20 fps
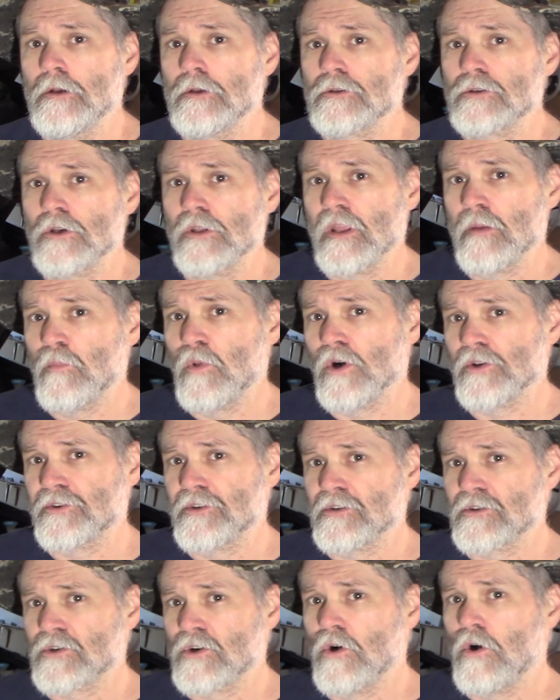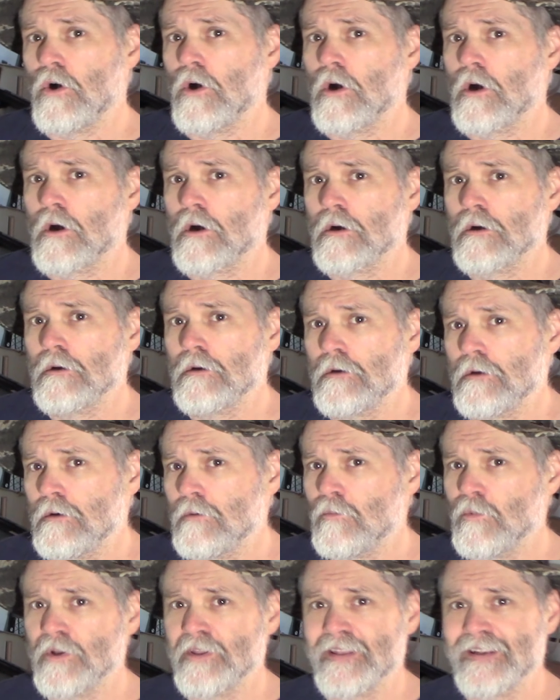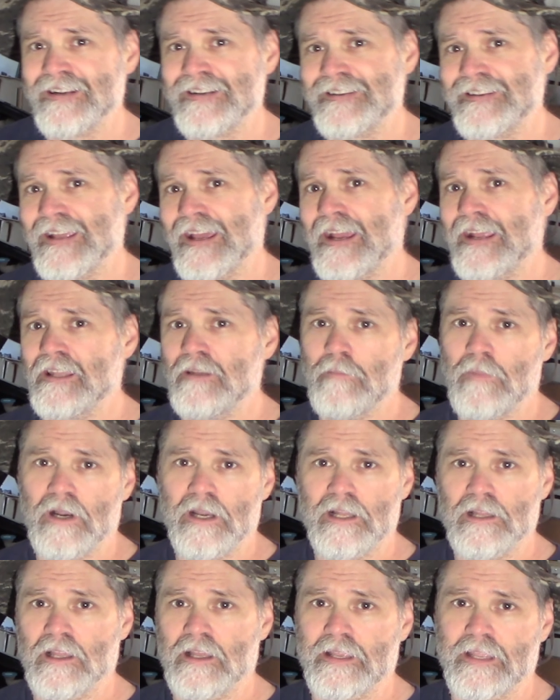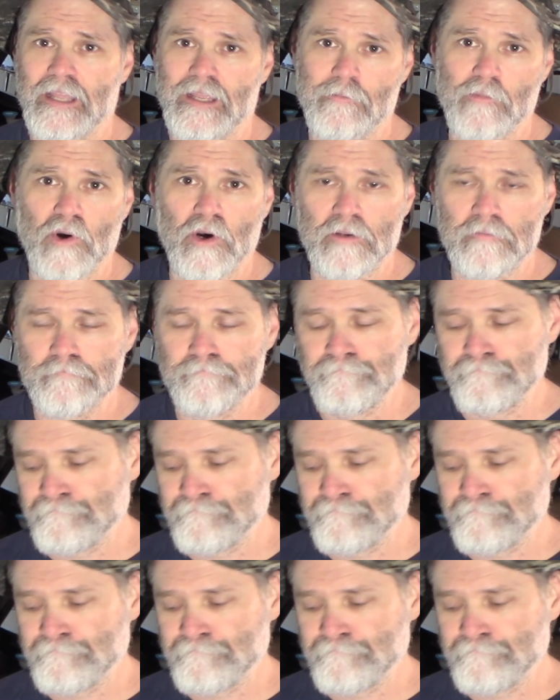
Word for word: So they bought this car. And within a day, the money light came on.